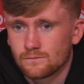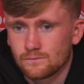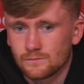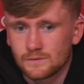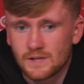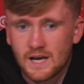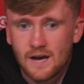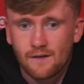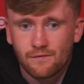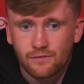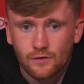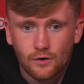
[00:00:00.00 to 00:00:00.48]

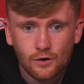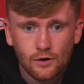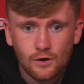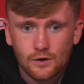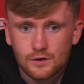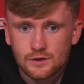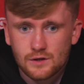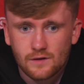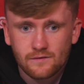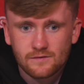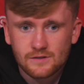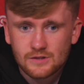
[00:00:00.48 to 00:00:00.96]
Yeah, of
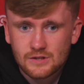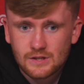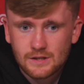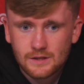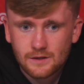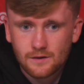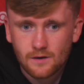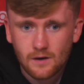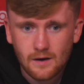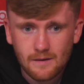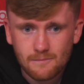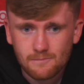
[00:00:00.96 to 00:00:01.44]
course.
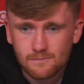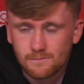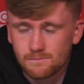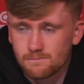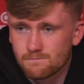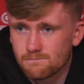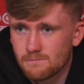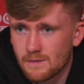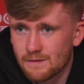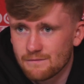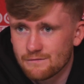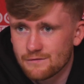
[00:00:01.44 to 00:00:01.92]
Obviously, you know,
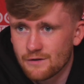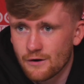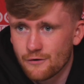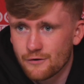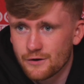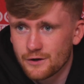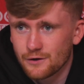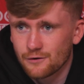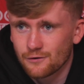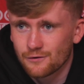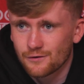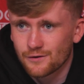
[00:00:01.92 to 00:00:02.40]
I'm
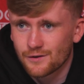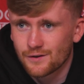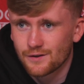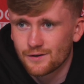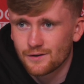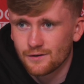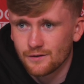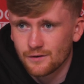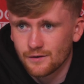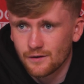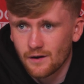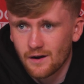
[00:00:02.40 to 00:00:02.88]
very young.
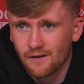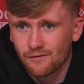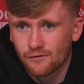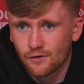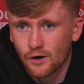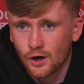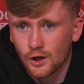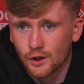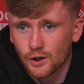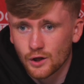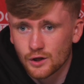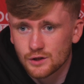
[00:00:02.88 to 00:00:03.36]
You know, I've
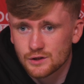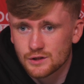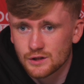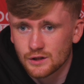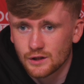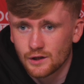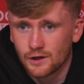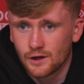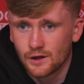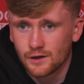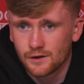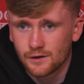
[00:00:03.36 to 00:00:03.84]
got a lot
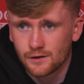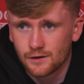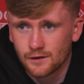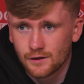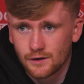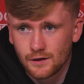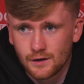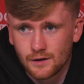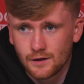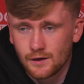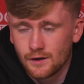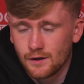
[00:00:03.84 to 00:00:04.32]
to learn and,
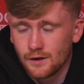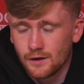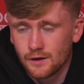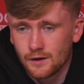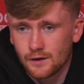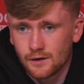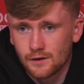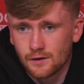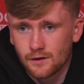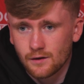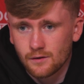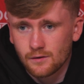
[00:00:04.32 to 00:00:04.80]

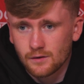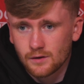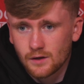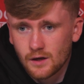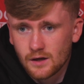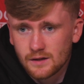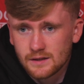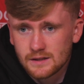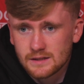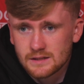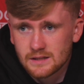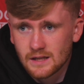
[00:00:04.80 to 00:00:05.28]
you know, a
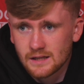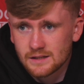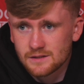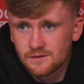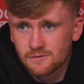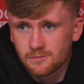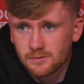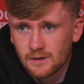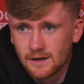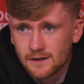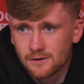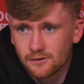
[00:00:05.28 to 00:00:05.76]
lot of these
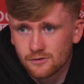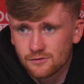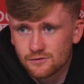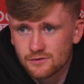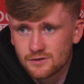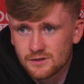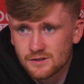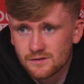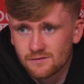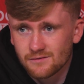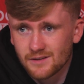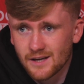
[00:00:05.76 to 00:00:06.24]
lads have played
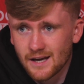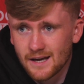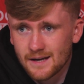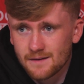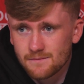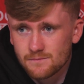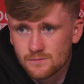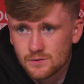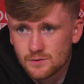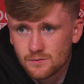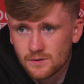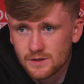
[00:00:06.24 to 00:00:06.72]
hundreds of
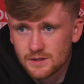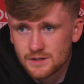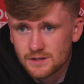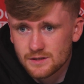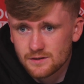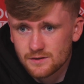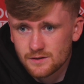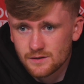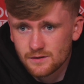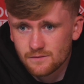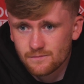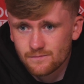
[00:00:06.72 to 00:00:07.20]
games,
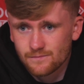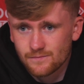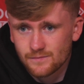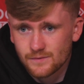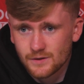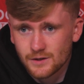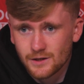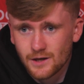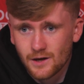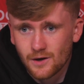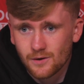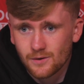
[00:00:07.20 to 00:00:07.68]
which,
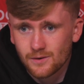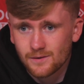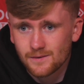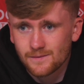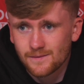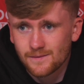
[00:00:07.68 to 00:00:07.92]
you know,